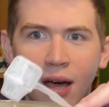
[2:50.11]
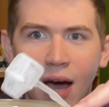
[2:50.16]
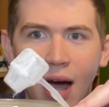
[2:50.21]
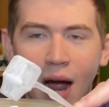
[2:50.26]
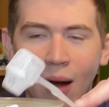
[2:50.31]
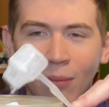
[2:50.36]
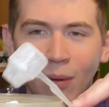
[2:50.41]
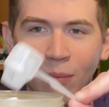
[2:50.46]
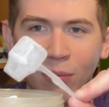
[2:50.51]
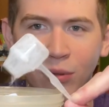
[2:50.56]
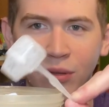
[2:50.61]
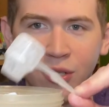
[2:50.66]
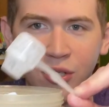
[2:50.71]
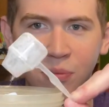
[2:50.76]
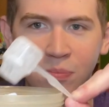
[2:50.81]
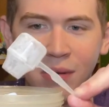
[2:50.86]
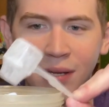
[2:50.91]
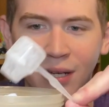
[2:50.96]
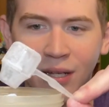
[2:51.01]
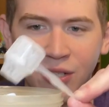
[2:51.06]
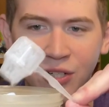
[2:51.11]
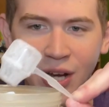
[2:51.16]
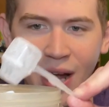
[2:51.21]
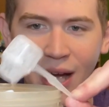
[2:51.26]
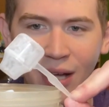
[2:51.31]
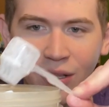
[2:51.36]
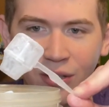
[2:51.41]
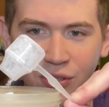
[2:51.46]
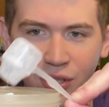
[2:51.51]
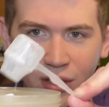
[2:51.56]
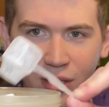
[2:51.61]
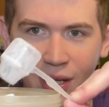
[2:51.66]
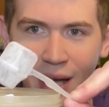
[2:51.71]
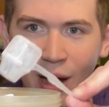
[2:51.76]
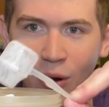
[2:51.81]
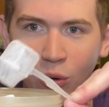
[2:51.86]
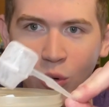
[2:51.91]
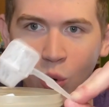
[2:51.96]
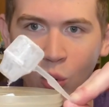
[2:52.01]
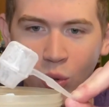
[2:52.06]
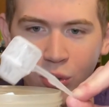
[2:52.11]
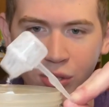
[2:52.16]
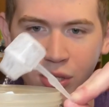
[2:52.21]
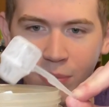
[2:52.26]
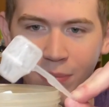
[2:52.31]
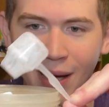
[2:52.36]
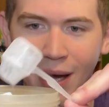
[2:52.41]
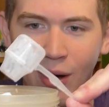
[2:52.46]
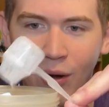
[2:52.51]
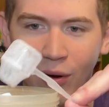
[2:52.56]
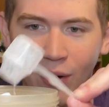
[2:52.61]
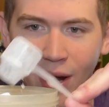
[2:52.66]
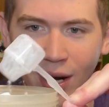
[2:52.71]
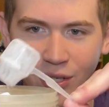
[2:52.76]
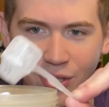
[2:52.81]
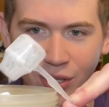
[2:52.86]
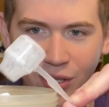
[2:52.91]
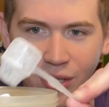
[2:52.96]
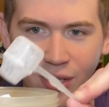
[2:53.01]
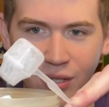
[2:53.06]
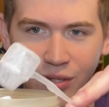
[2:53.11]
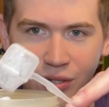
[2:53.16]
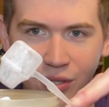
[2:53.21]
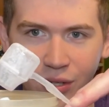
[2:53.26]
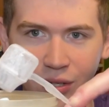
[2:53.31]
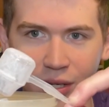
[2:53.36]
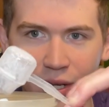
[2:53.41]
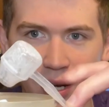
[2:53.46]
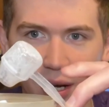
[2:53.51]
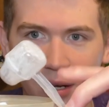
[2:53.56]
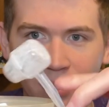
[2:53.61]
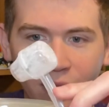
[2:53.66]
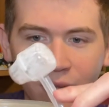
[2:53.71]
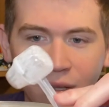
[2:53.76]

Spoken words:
I remember this being a challenge, like how coarse the powder actually is. So yeah.